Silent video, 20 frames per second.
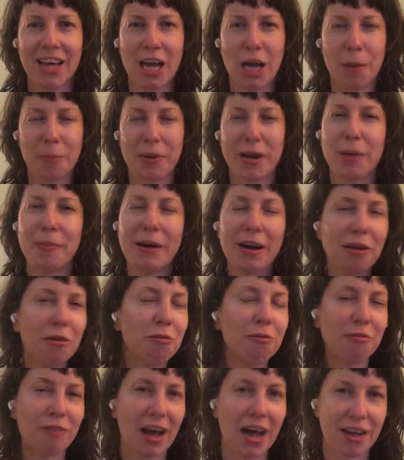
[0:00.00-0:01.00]
But
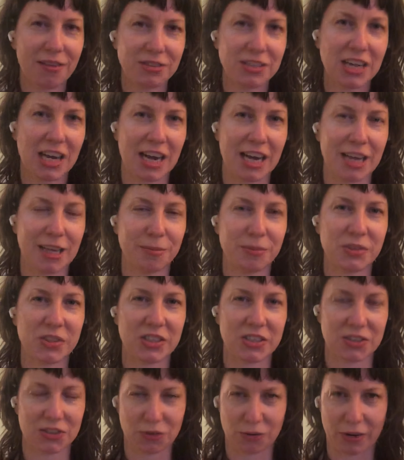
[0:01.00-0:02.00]
about 5 times
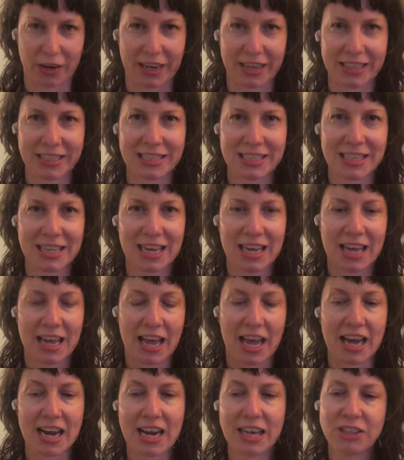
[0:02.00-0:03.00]
is great.
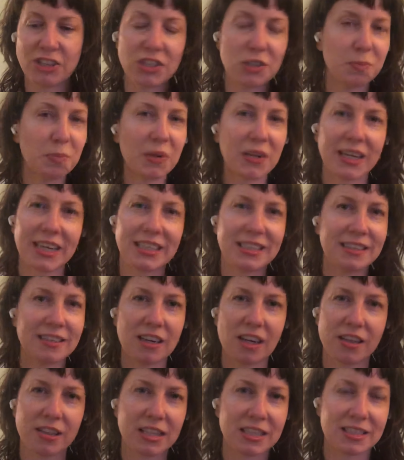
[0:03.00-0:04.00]
And I just place it
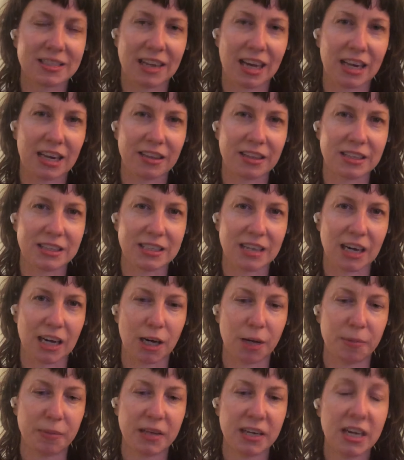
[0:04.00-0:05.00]
on the side of the
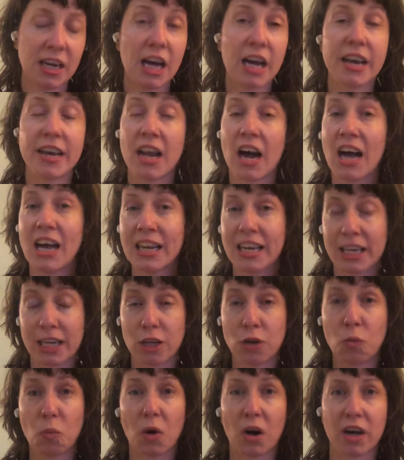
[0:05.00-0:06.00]
tub, not
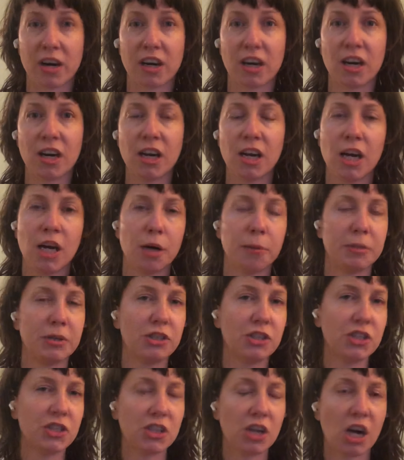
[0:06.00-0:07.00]
in water, but
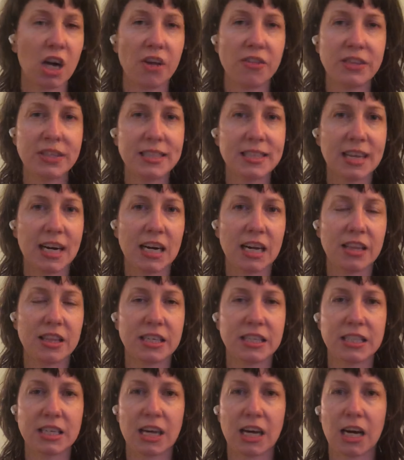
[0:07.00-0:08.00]
just on the side of the
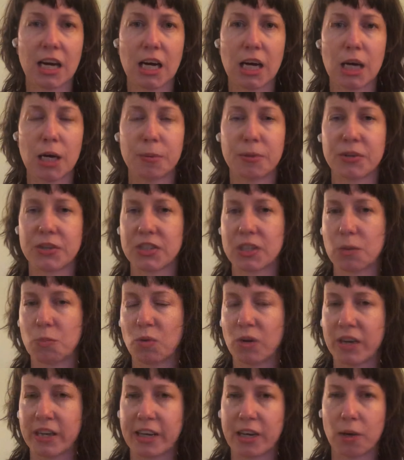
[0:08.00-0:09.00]
tub or
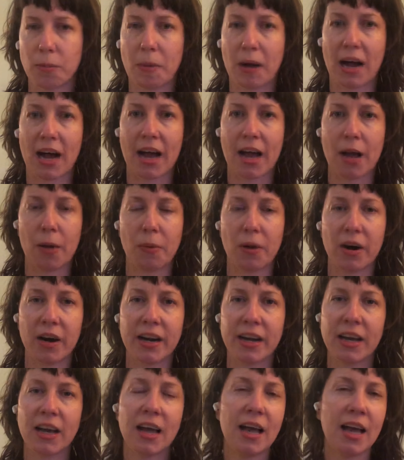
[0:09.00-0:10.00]
somewhere nearby where
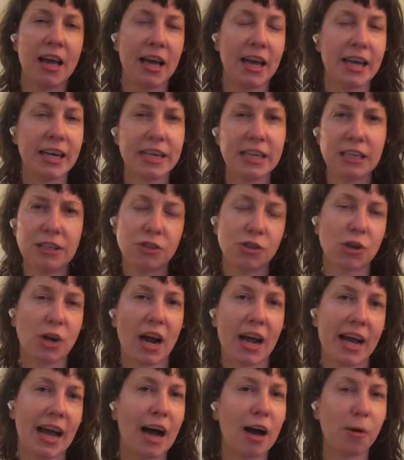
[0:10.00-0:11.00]
it can
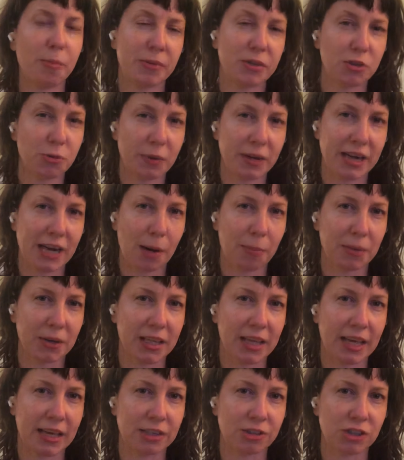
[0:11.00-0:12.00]
dry out between
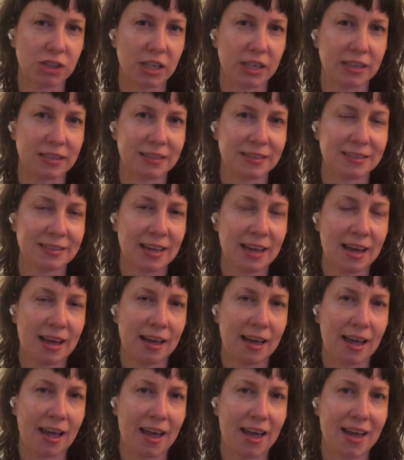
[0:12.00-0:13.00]
applications.
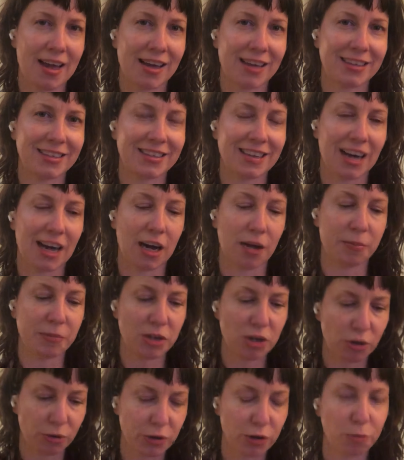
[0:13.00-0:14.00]
And
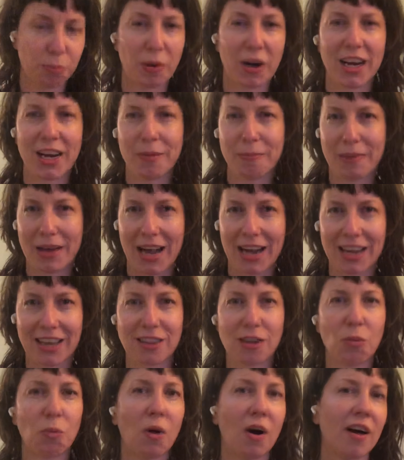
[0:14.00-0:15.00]
you put it back in
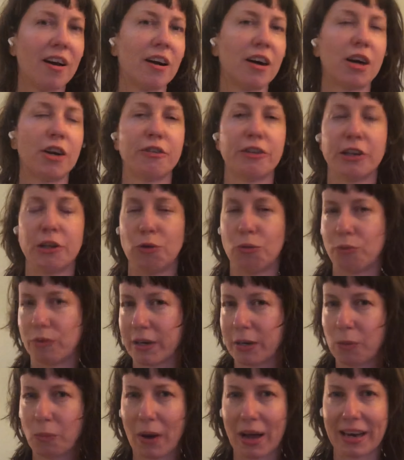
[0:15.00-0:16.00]
the water, you
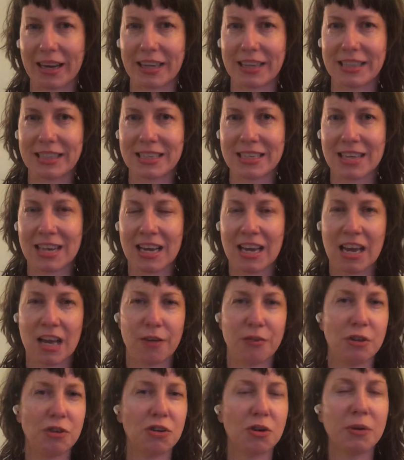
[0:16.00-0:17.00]
re-wet it.
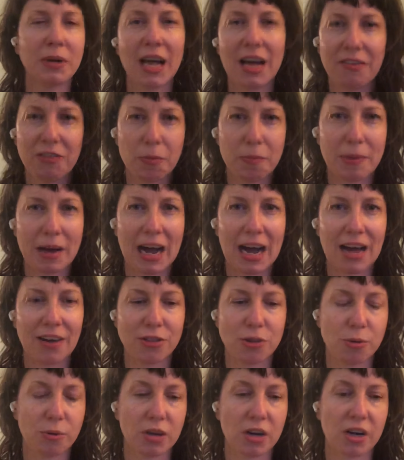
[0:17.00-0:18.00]
If you don't have a bath,
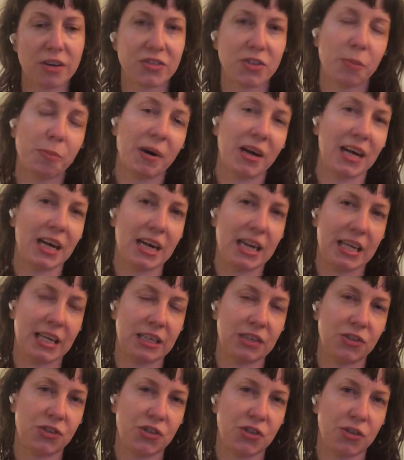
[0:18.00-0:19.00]
you can also put it
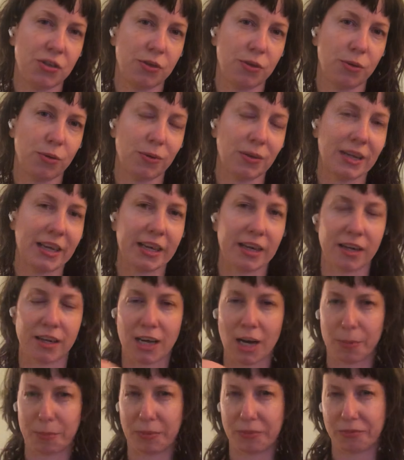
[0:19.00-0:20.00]
into like a
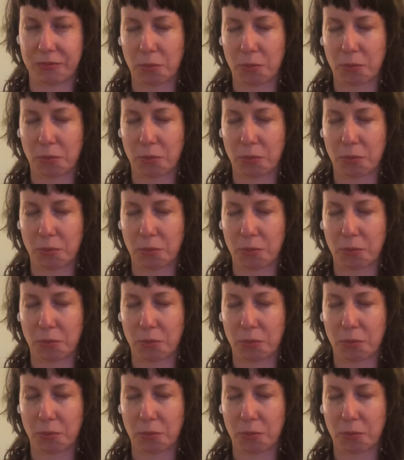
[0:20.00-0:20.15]
cup of